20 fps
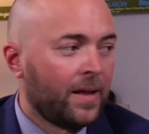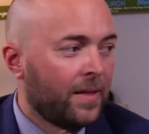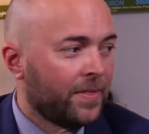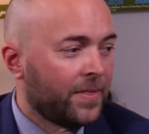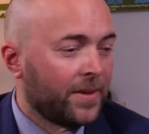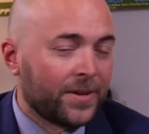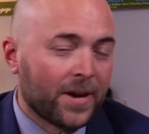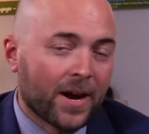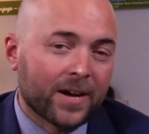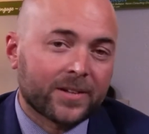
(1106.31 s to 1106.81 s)

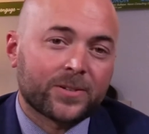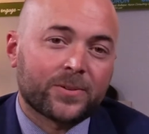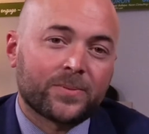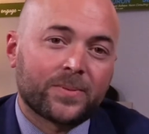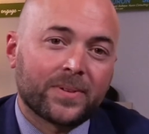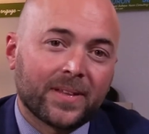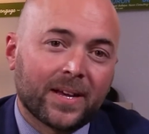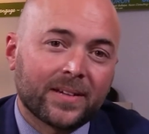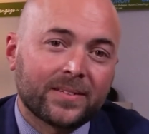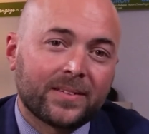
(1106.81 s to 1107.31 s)
The doctor
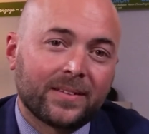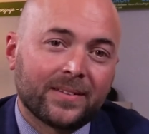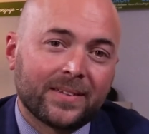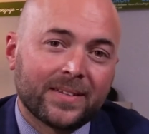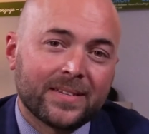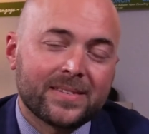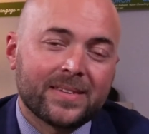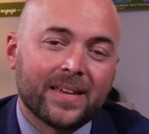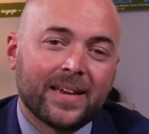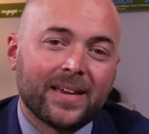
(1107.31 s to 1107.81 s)
reluctantly
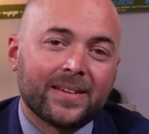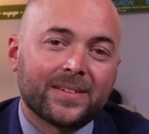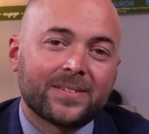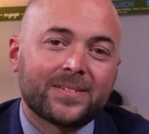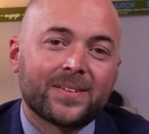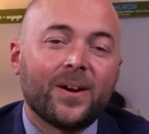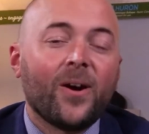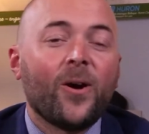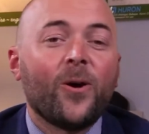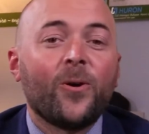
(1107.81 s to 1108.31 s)
says,
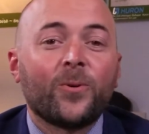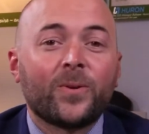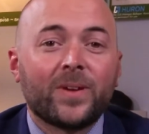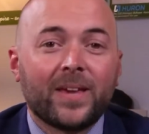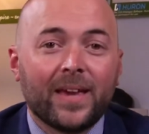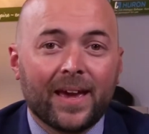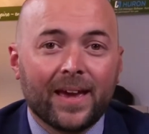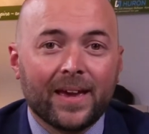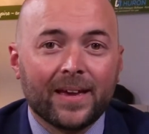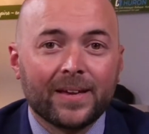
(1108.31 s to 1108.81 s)

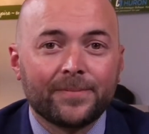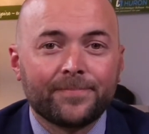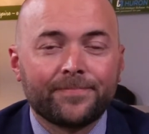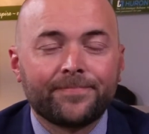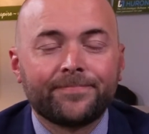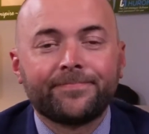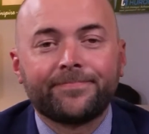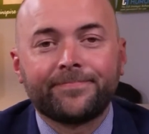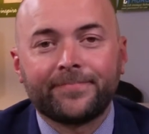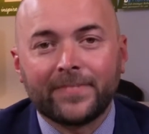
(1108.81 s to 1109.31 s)
"Okay,
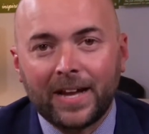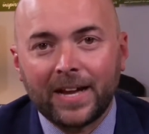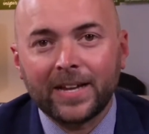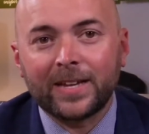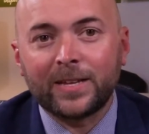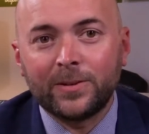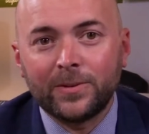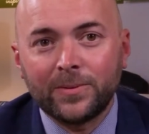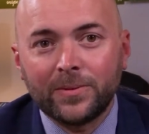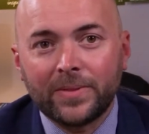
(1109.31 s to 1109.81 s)
I
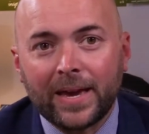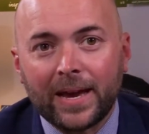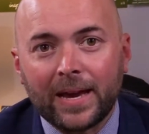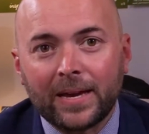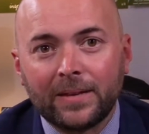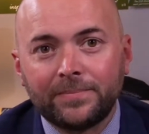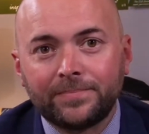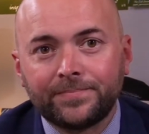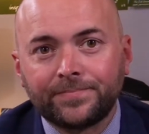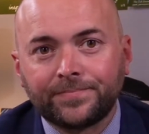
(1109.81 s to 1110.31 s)
can do that."